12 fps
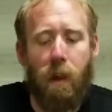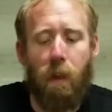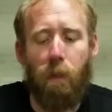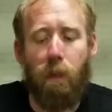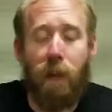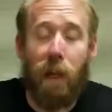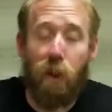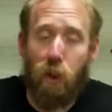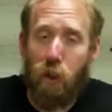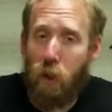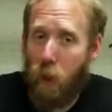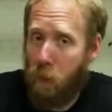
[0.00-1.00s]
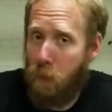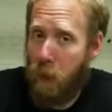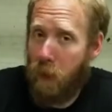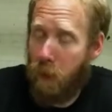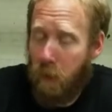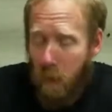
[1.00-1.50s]
we've got sharp
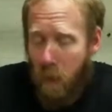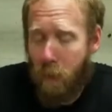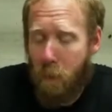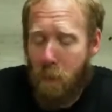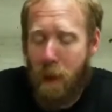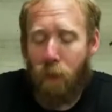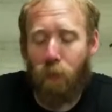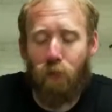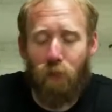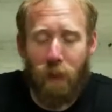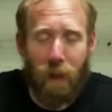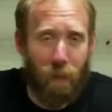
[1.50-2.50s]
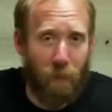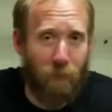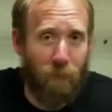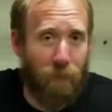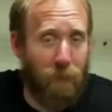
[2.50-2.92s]
cloth-bound cheddar.